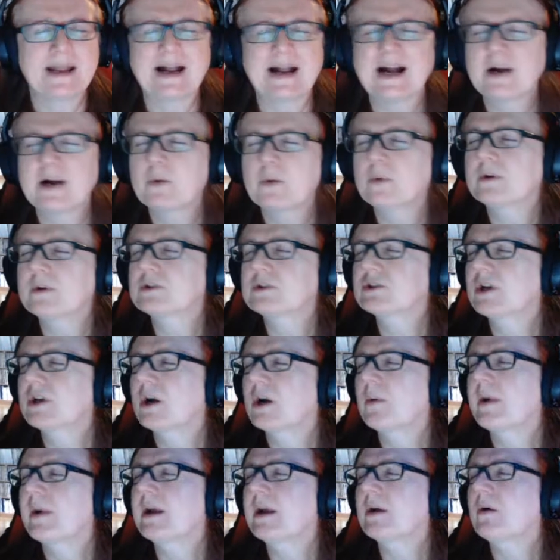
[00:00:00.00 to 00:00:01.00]
I was
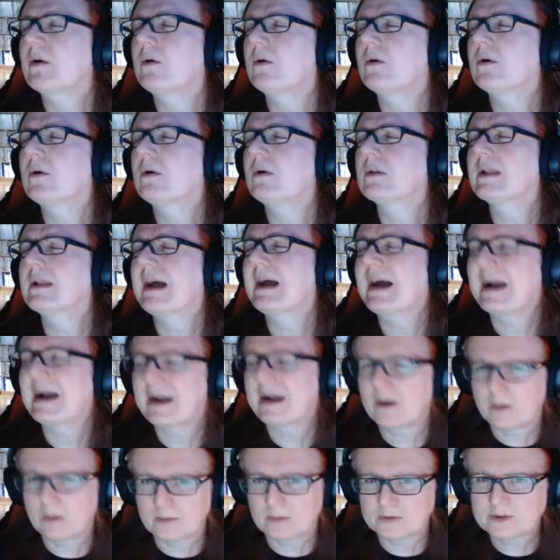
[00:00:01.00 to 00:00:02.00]
going all
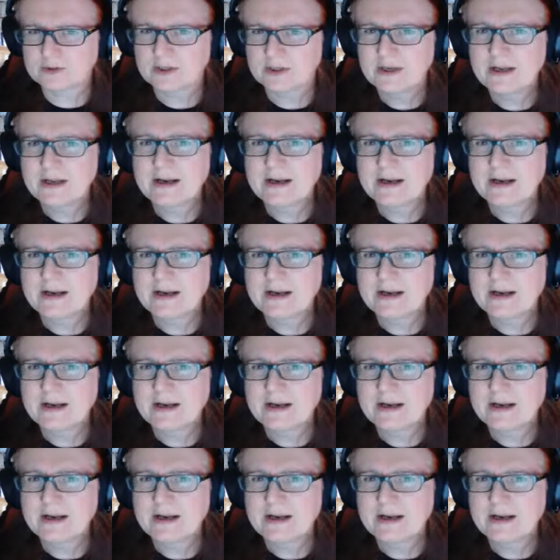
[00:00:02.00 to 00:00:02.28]
out.